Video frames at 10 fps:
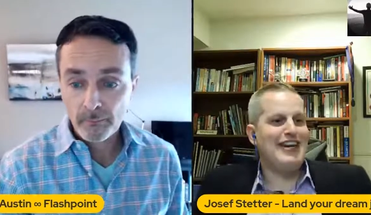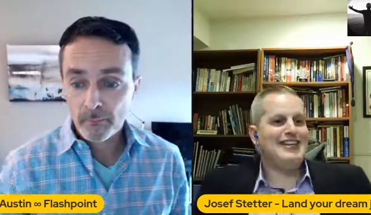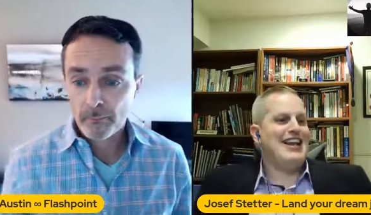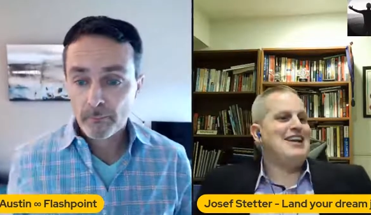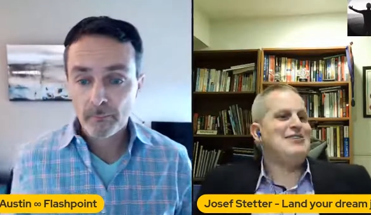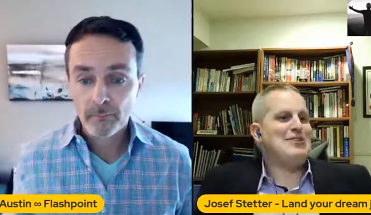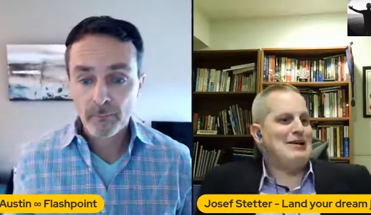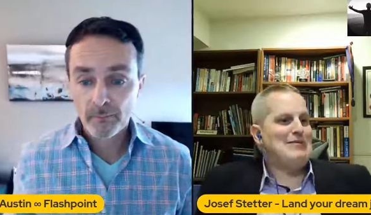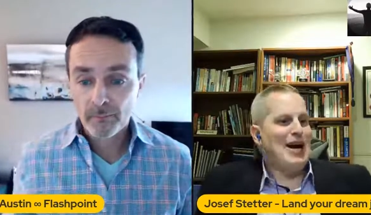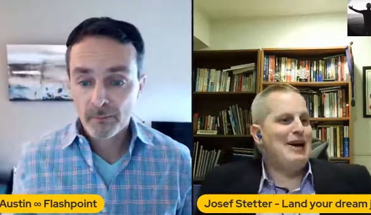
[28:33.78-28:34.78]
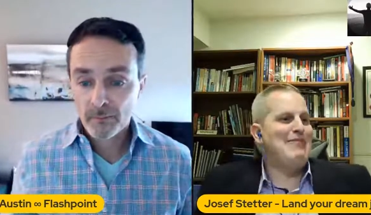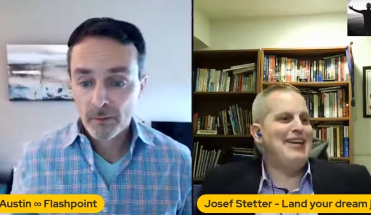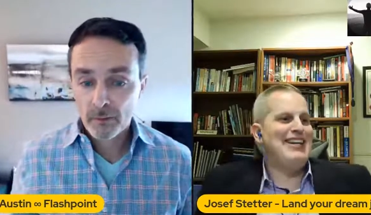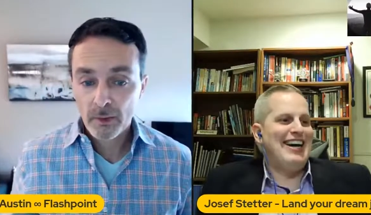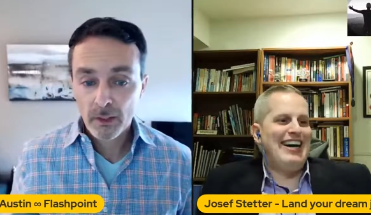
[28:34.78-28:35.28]
Speaker 1: says, land your dream job,
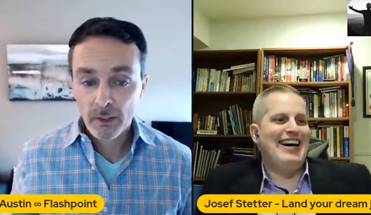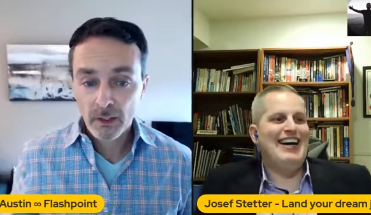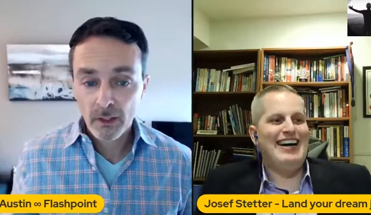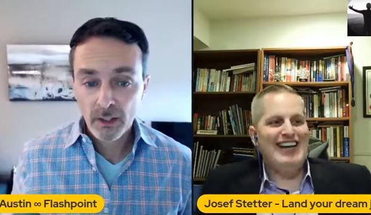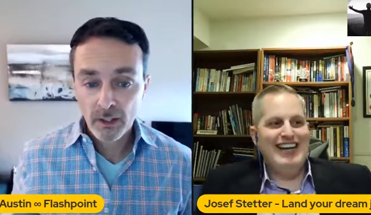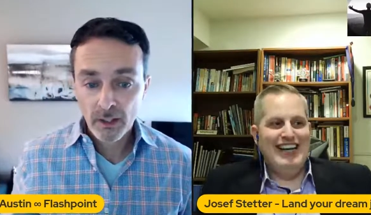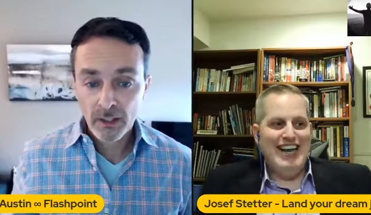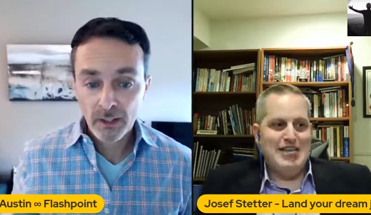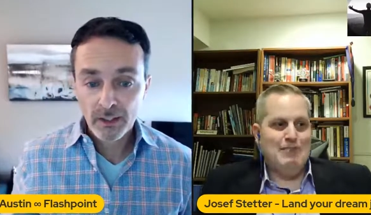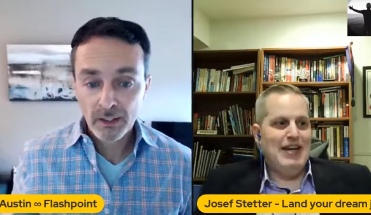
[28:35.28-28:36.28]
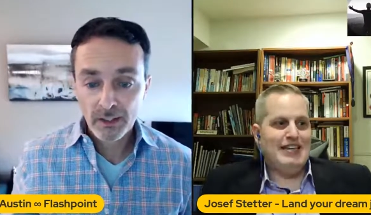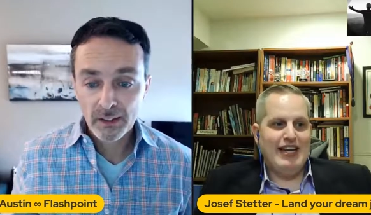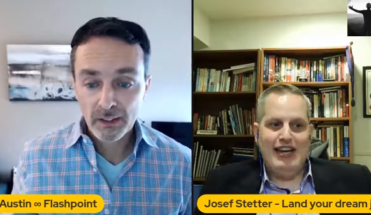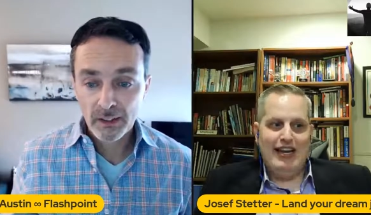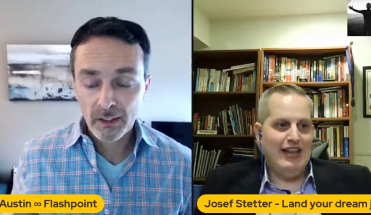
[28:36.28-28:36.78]
and uh, it's
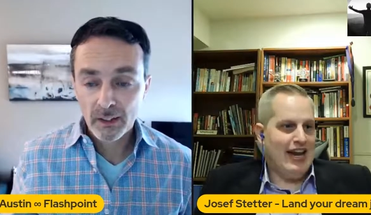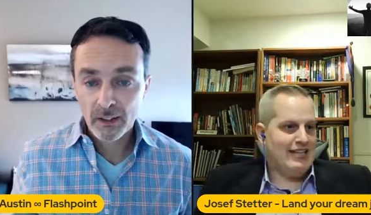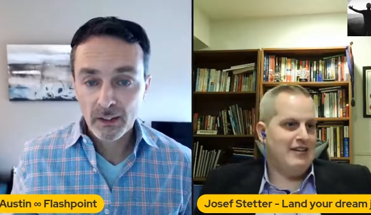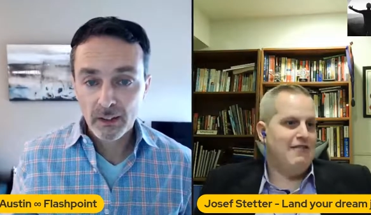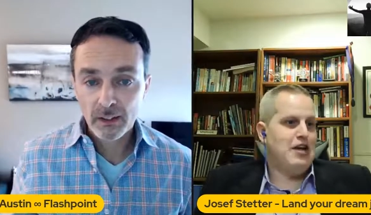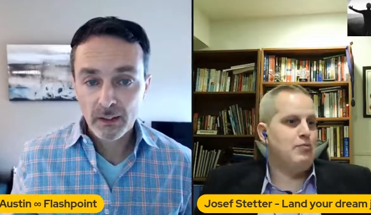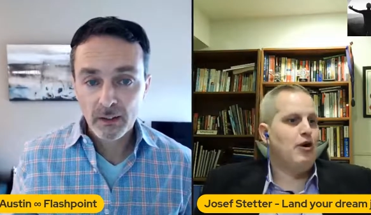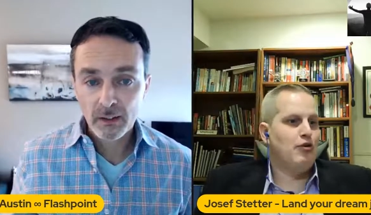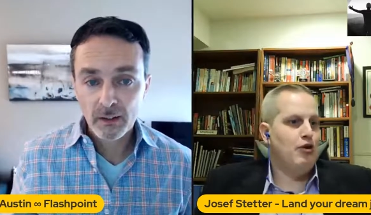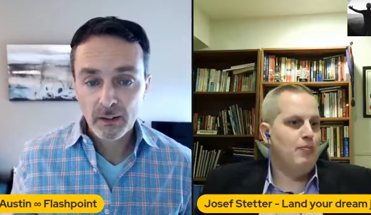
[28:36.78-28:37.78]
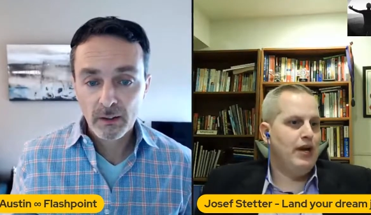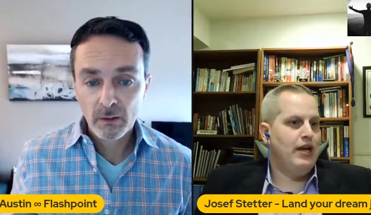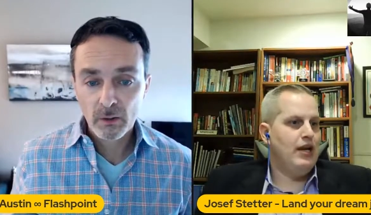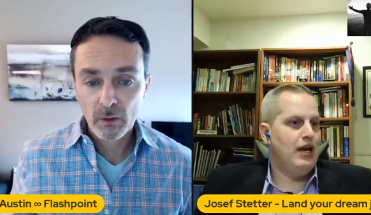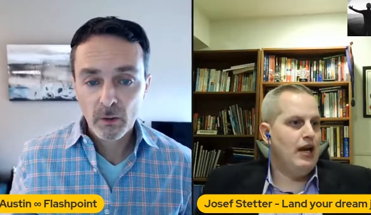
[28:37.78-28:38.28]
basically that's the Facebook group.
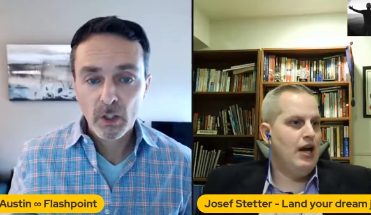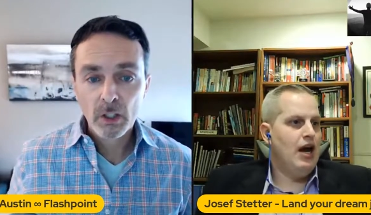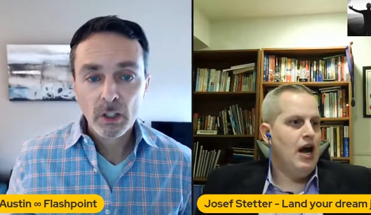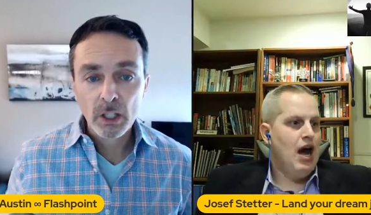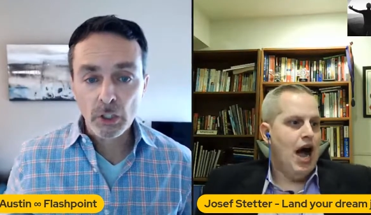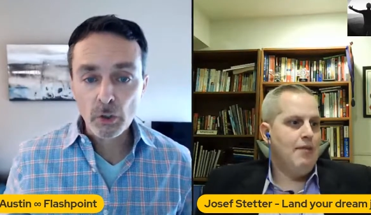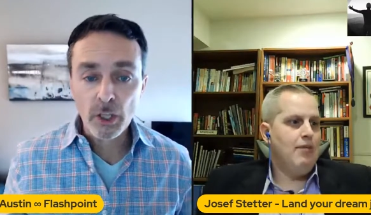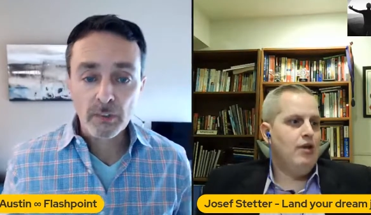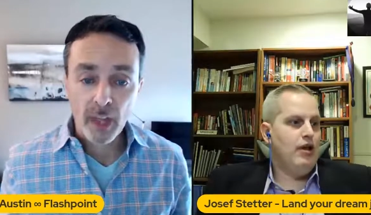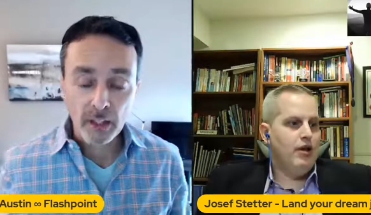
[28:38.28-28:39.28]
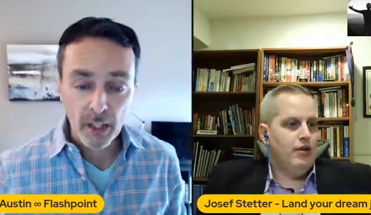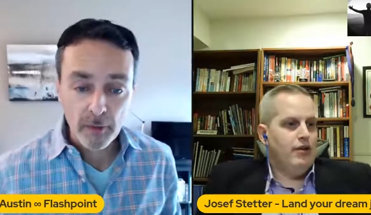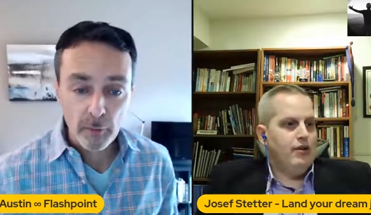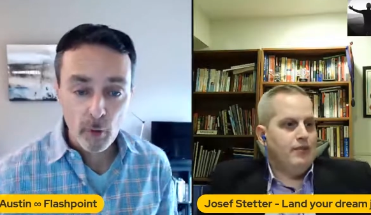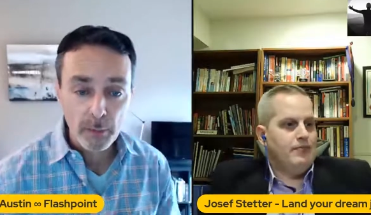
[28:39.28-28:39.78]
And uh, can you get i that
Speaker 2: link
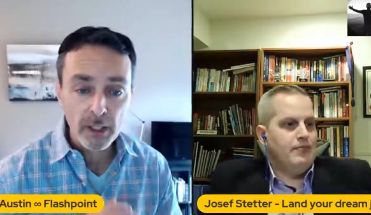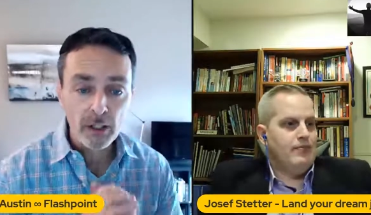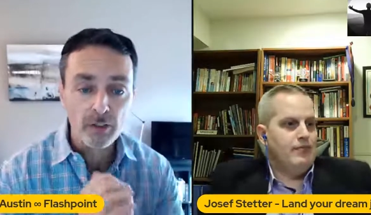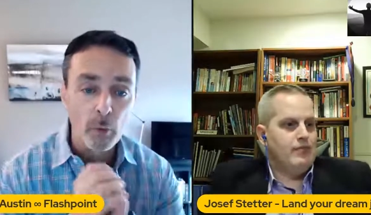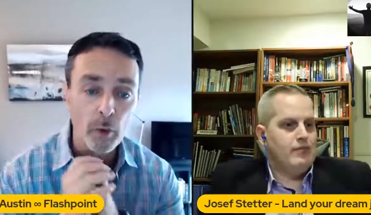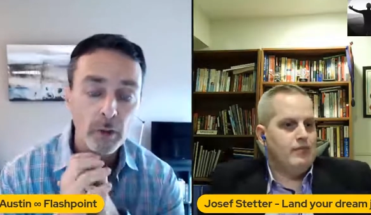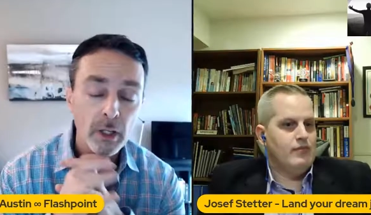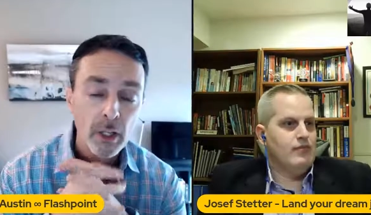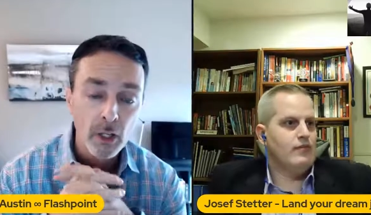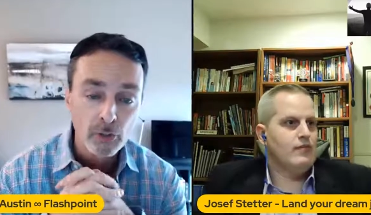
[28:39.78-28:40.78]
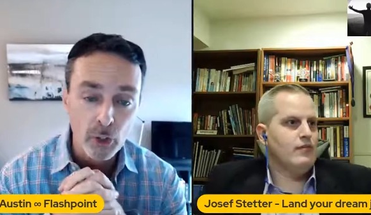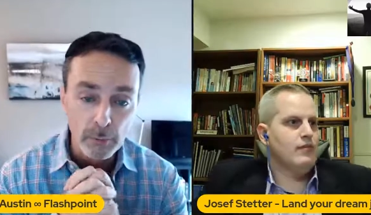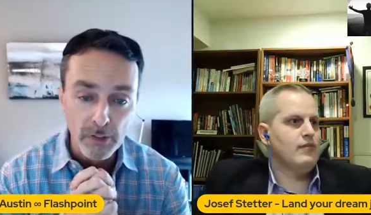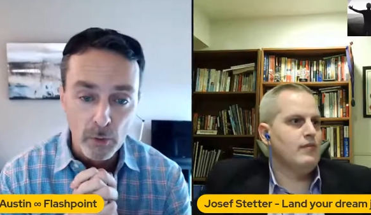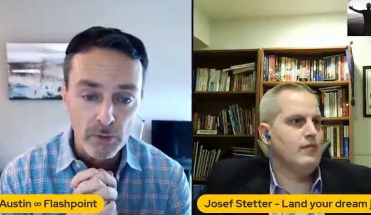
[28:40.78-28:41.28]
for me? Because I want because you're going
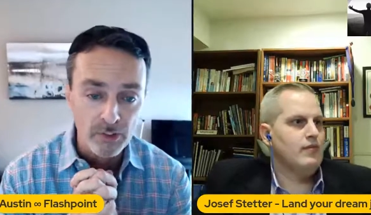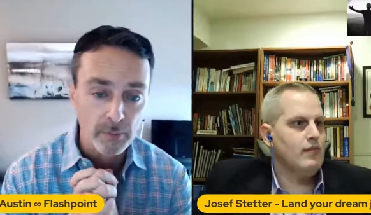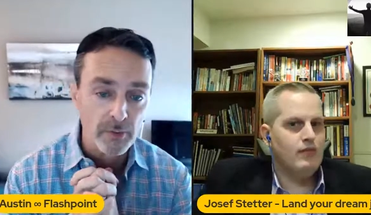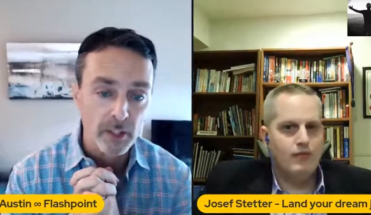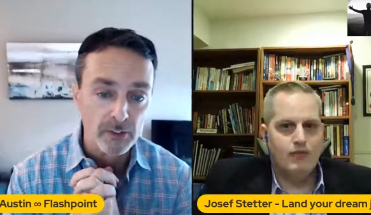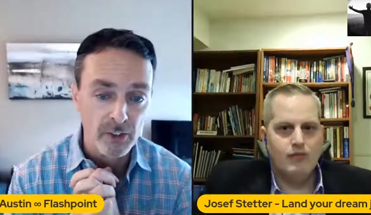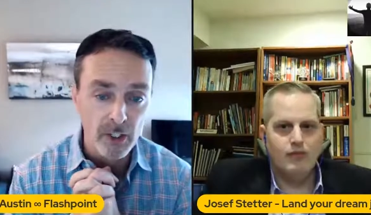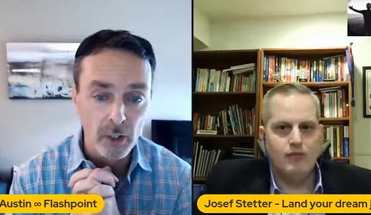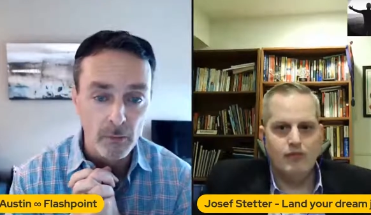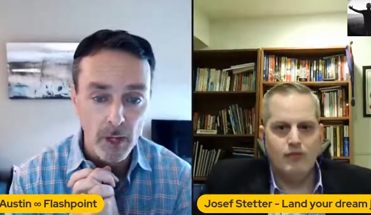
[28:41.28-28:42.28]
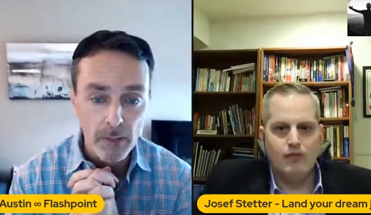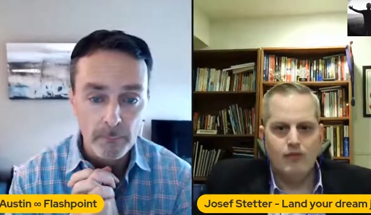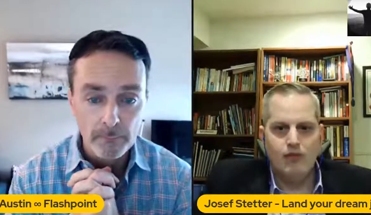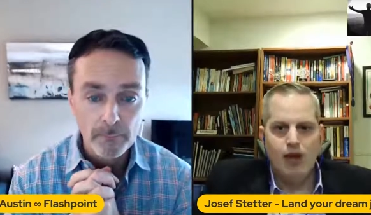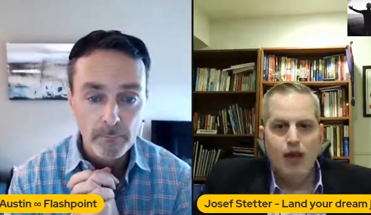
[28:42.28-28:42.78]
to be doing some things in there, right?
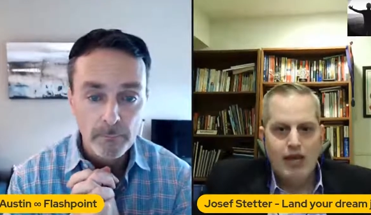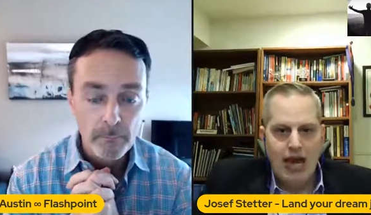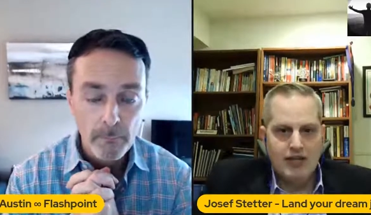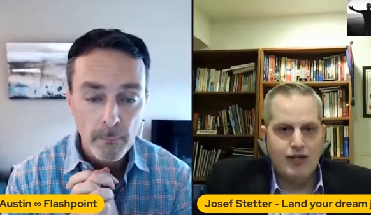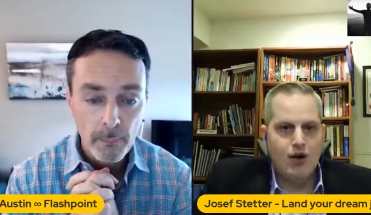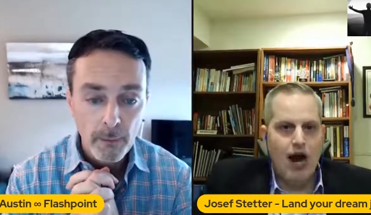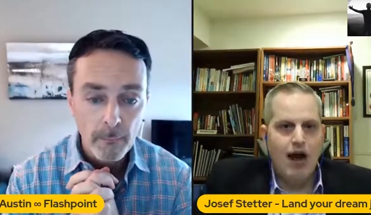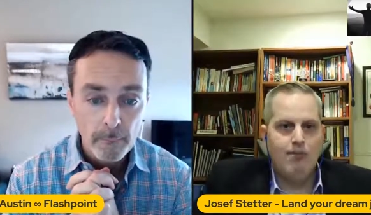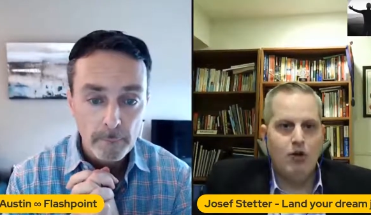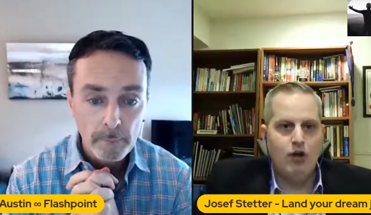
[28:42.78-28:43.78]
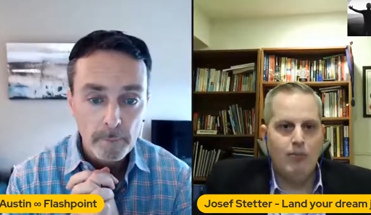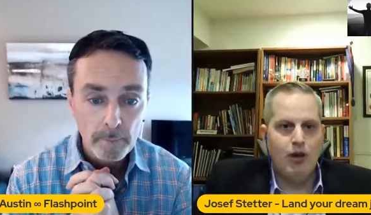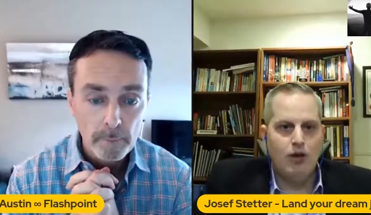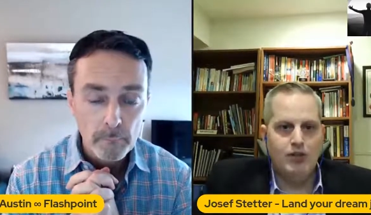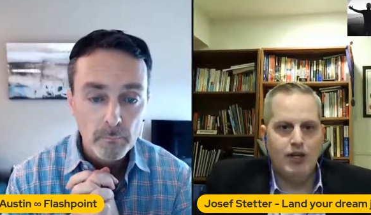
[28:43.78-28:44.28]
Yes. Yeah, so I'm going to
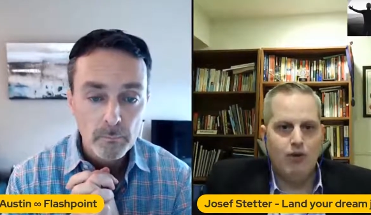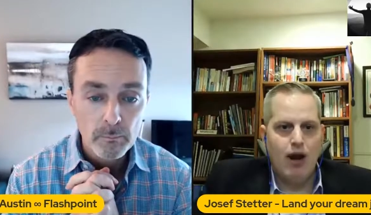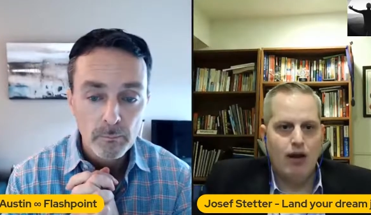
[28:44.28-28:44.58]
be hosting